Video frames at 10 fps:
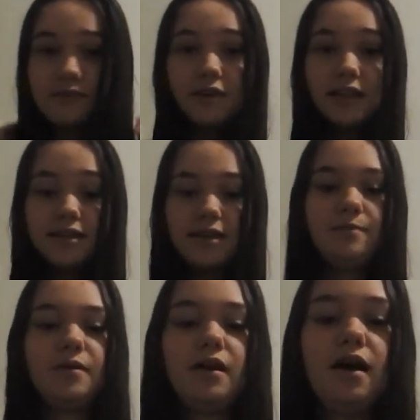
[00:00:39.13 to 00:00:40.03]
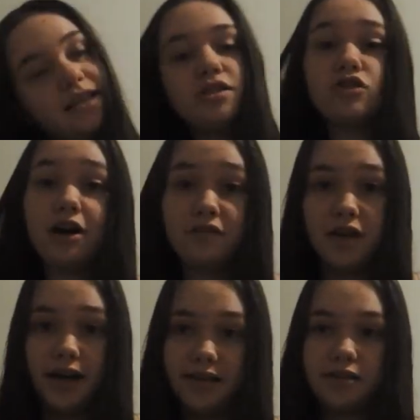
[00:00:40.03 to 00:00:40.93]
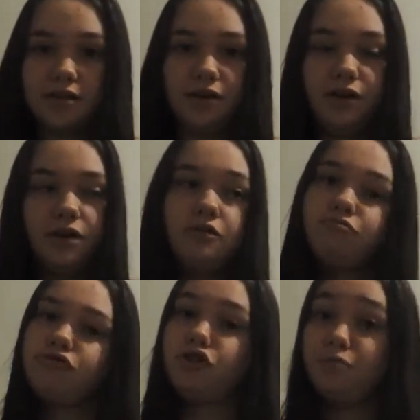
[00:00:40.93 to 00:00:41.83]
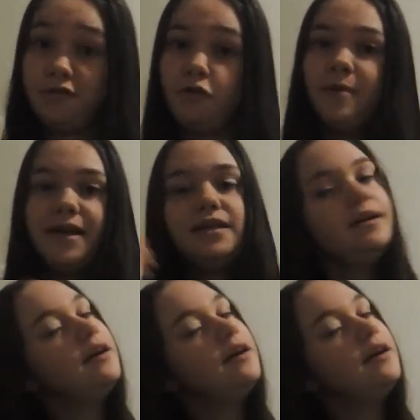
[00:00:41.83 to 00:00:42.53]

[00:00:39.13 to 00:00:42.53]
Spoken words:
fairly damp. It needs to dry overnight, so do it before bed.